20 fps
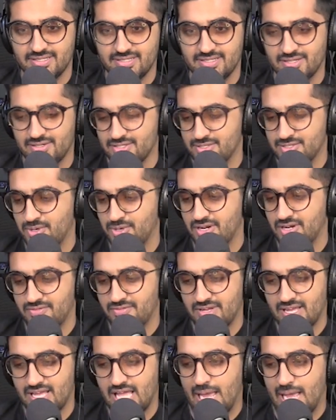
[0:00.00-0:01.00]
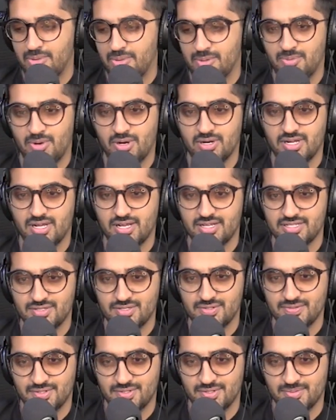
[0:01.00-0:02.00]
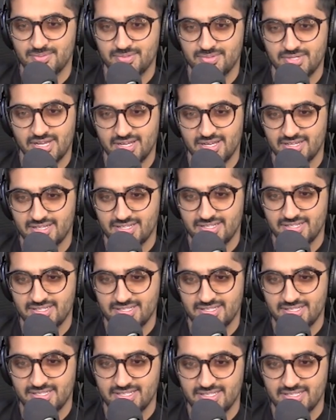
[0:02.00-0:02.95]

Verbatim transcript: They're on or Spotify, on... Apple Podcasts, YouTube. Yeah. Okay.